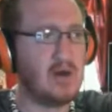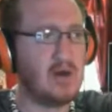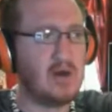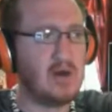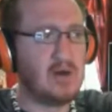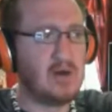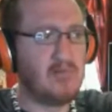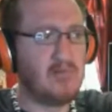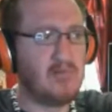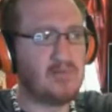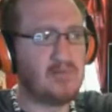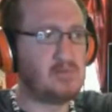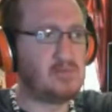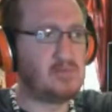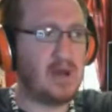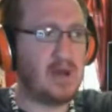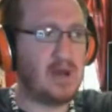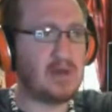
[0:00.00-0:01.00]
that the
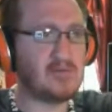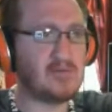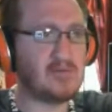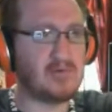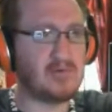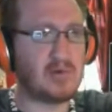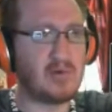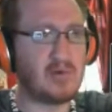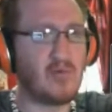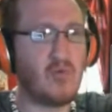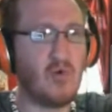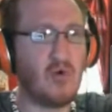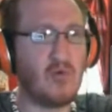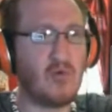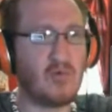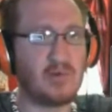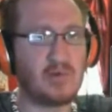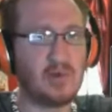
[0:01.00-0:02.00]
Vikings are going to roll with
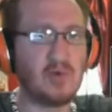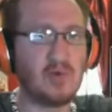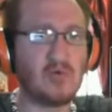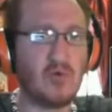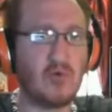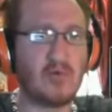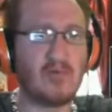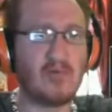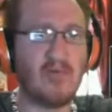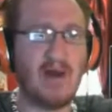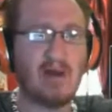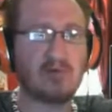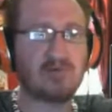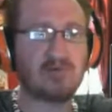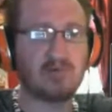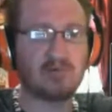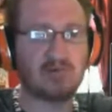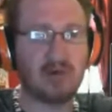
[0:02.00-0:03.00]
2 quarterbacks
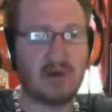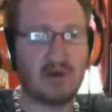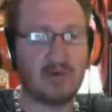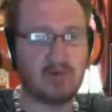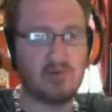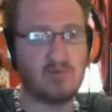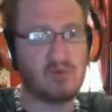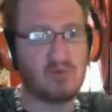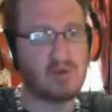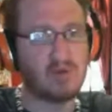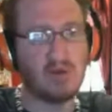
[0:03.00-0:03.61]
instead of 3.